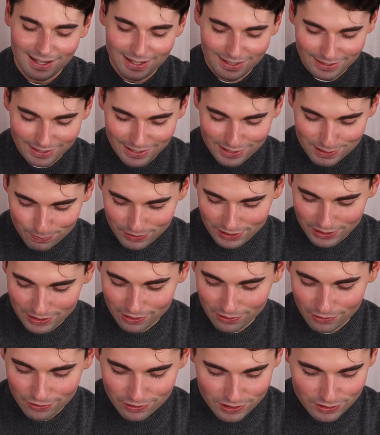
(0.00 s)
in this
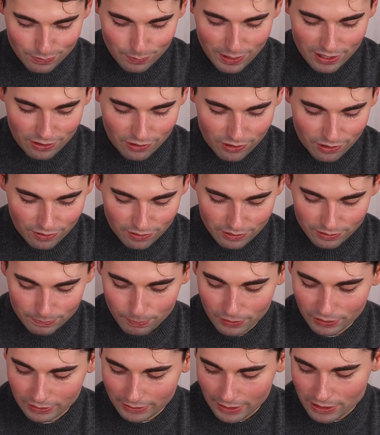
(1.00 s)
particular sweater
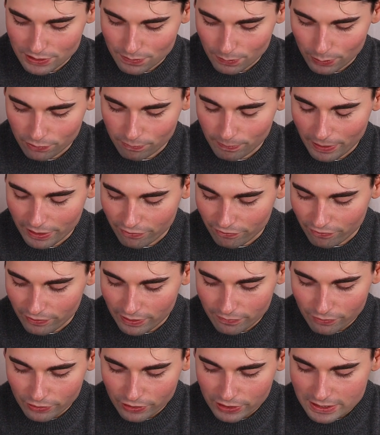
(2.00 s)
but that is one of my
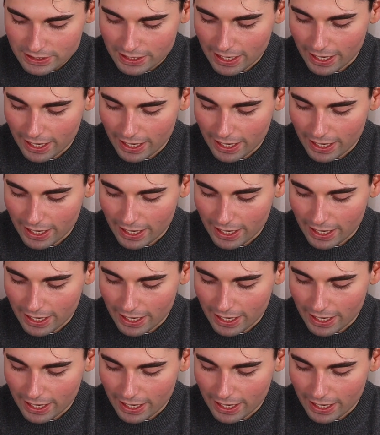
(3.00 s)
favorites.